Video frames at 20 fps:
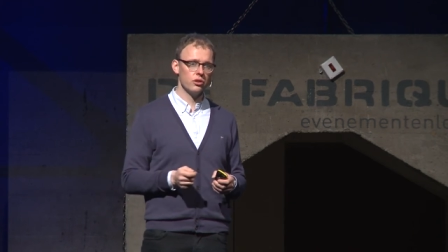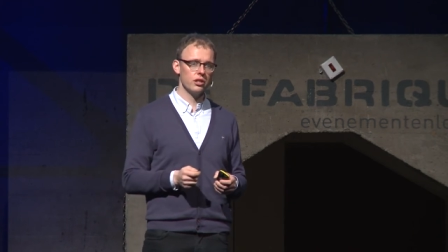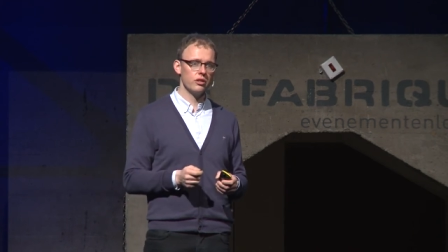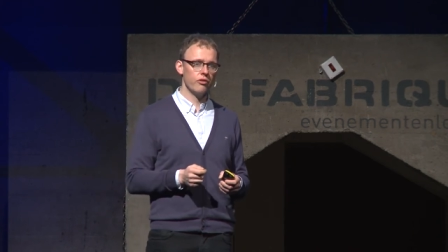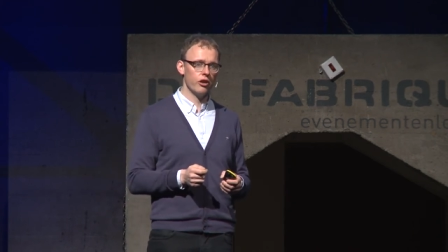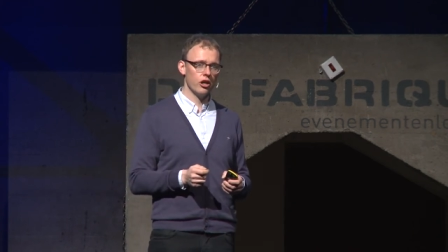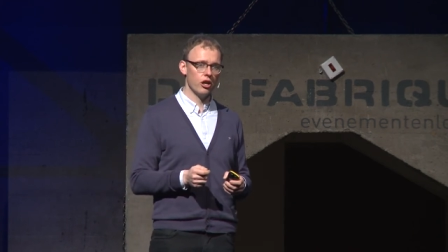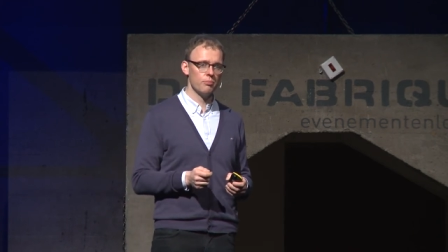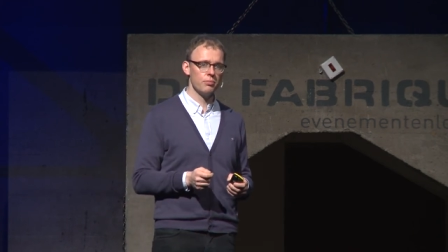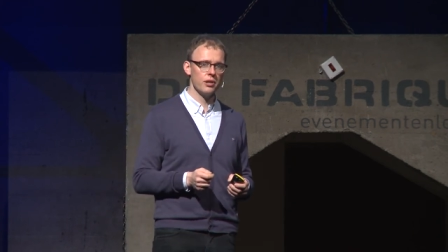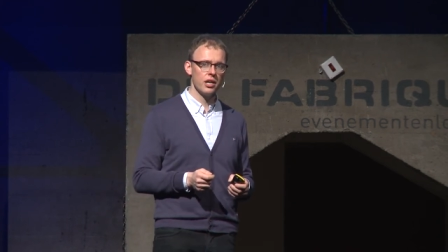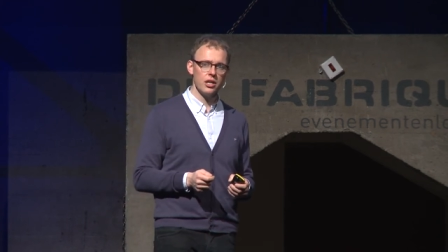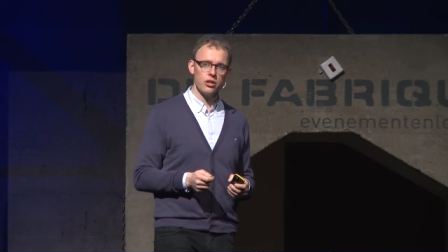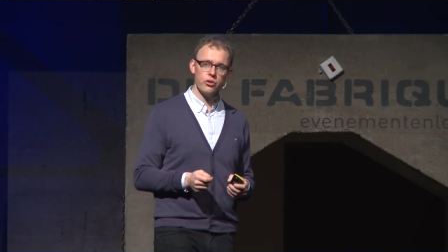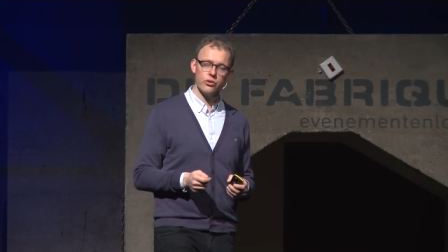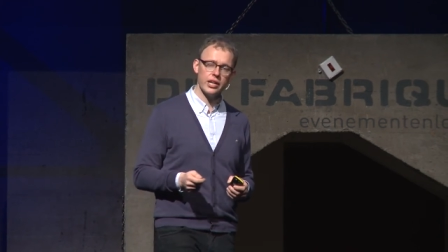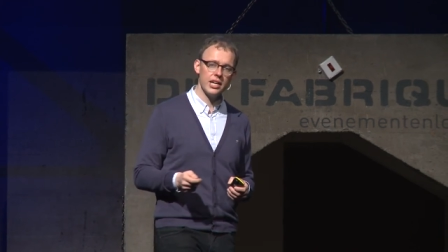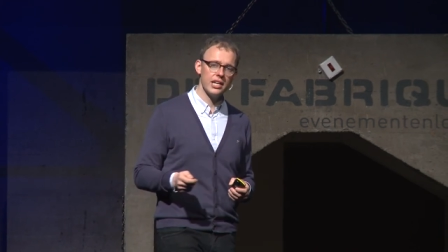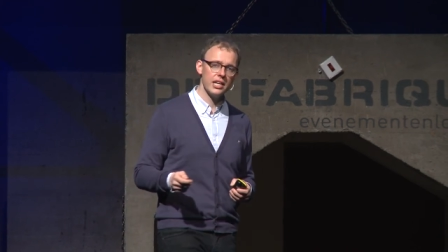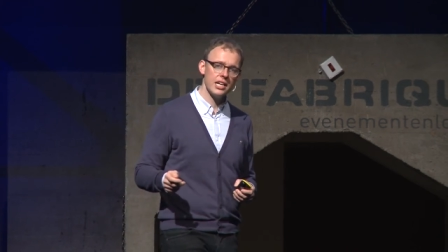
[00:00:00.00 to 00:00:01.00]
develop.
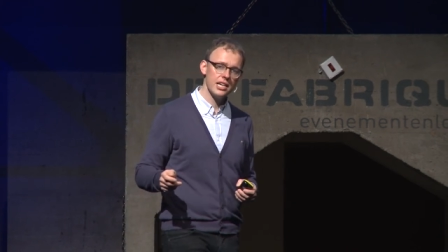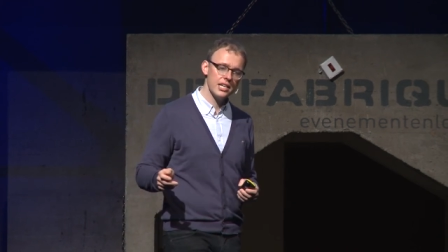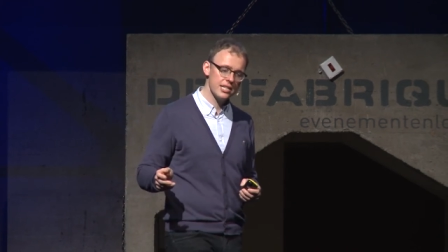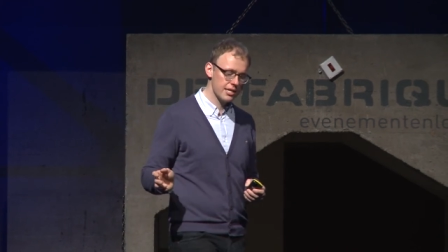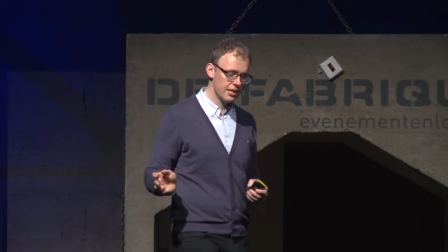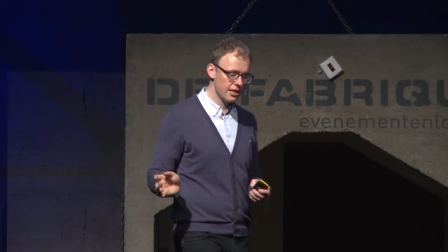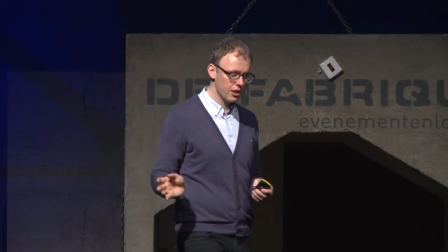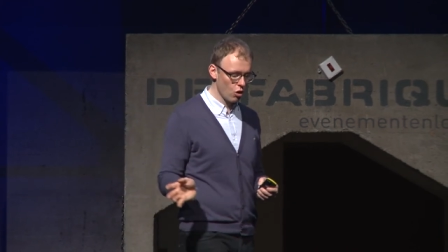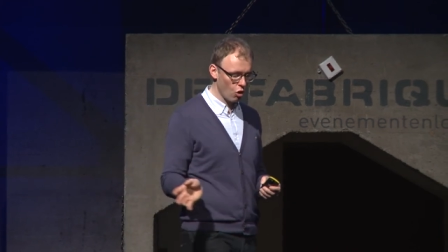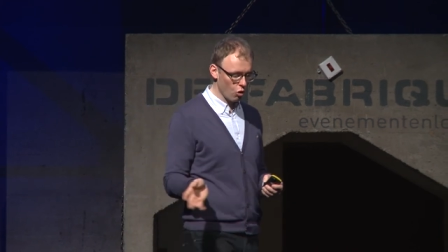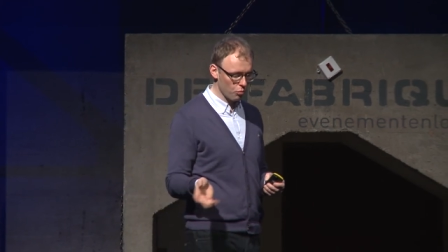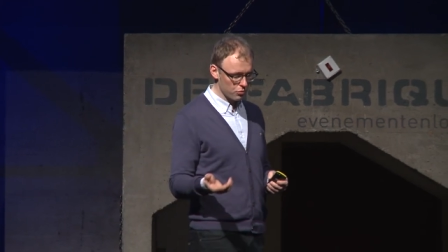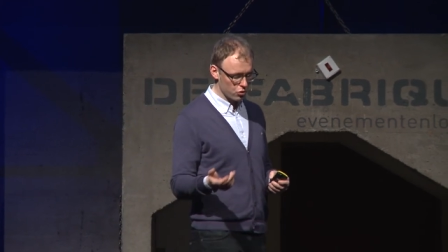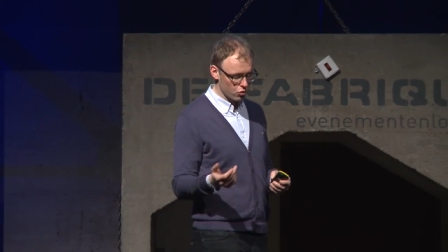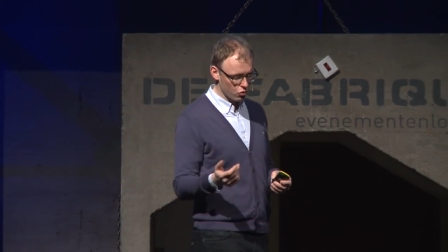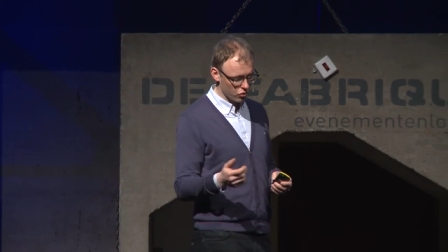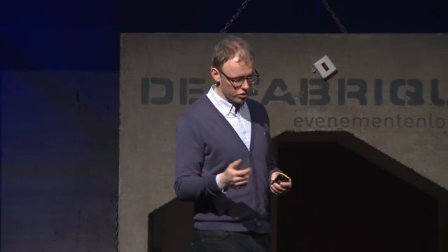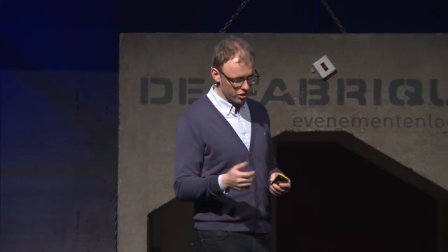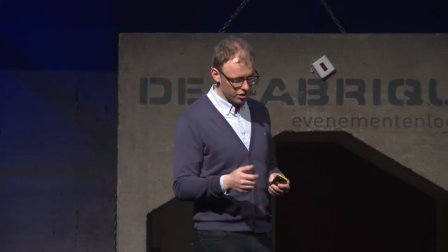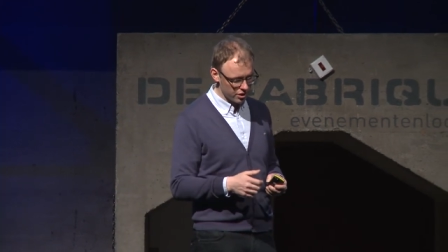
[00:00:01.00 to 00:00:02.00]
You can easily open
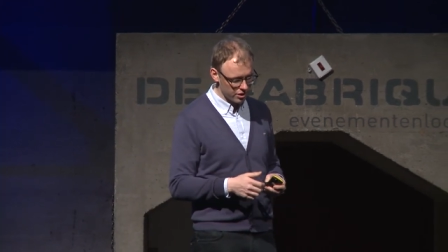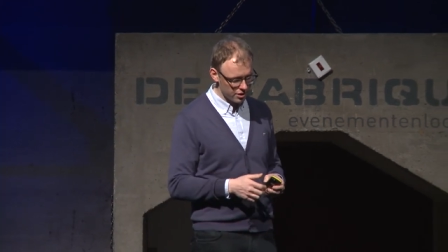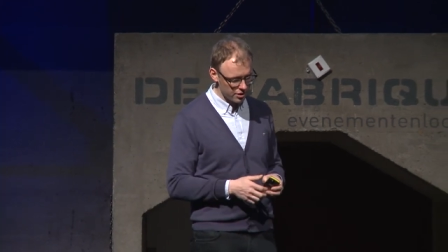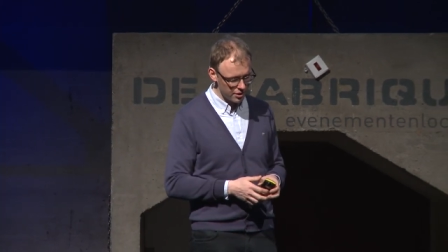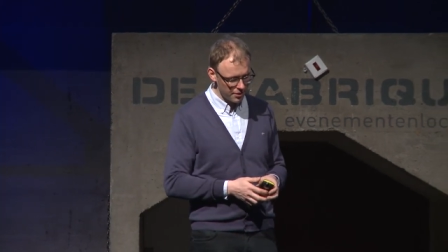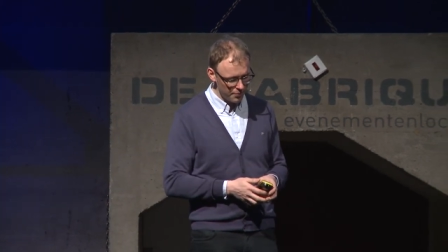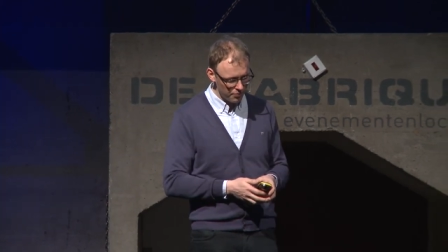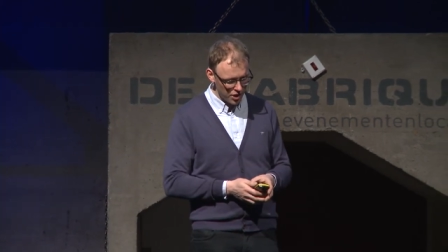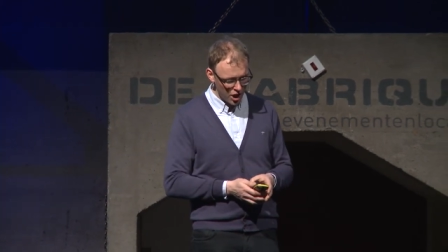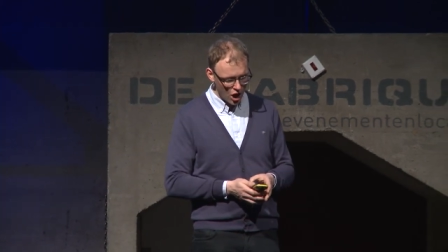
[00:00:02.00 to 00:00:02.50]
source this.